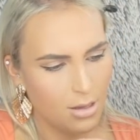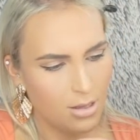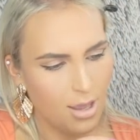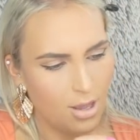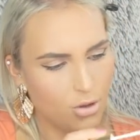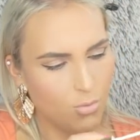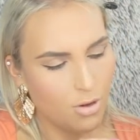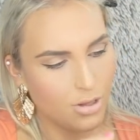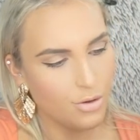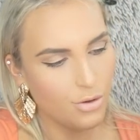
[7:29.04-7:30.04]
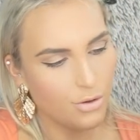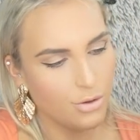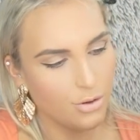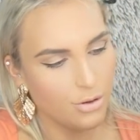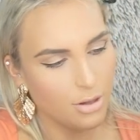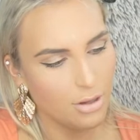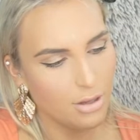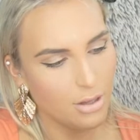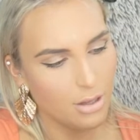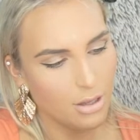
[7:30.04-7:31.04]
Now you want to
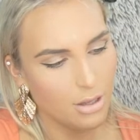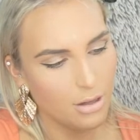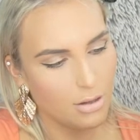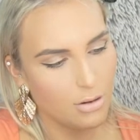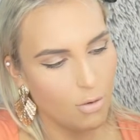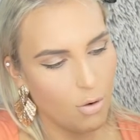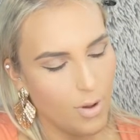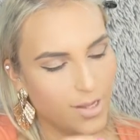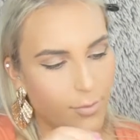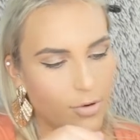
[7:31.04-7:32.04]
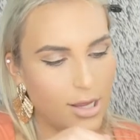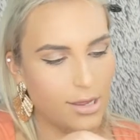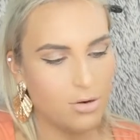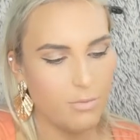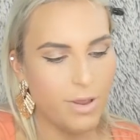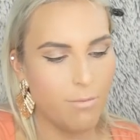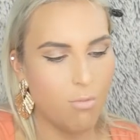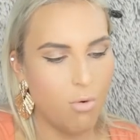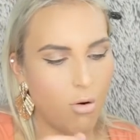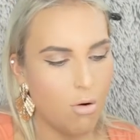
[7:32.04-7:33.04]
always put a little bit
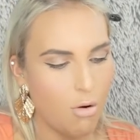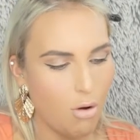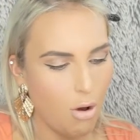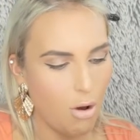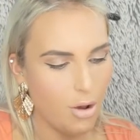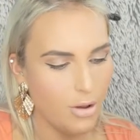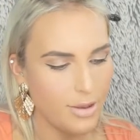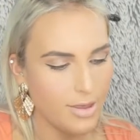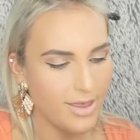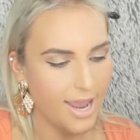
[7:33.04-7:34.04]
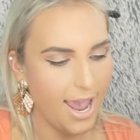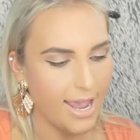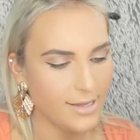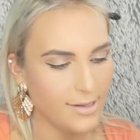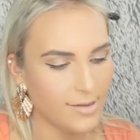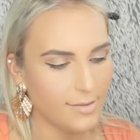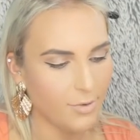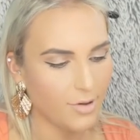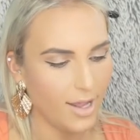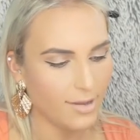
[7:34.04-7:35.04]
more on the ends,
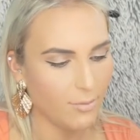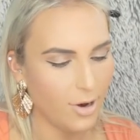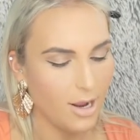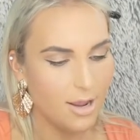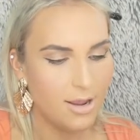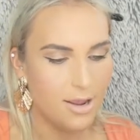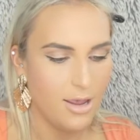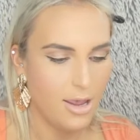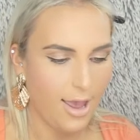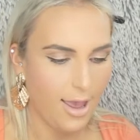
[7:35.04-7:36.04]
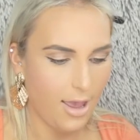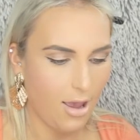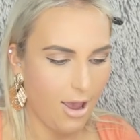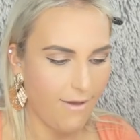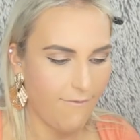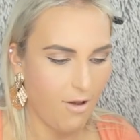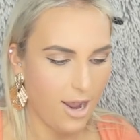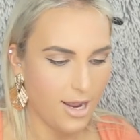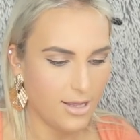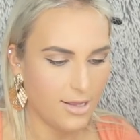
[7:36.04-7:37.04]
because that's where it, I
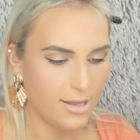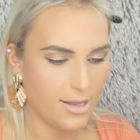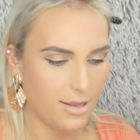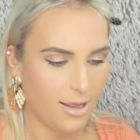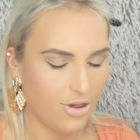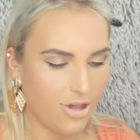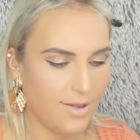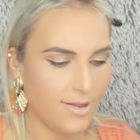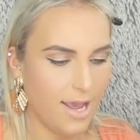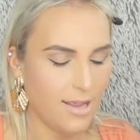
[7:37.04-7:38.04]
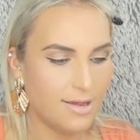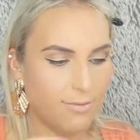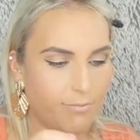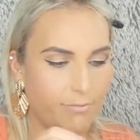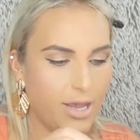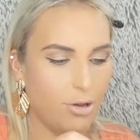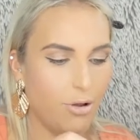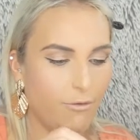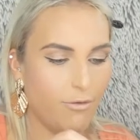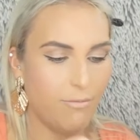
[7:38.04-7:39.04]
find lashes tend to peel
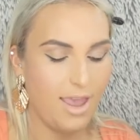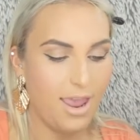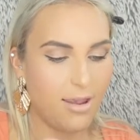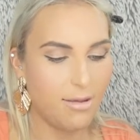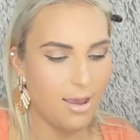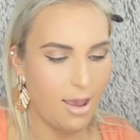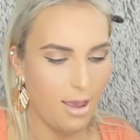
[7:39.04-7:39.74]
off from there,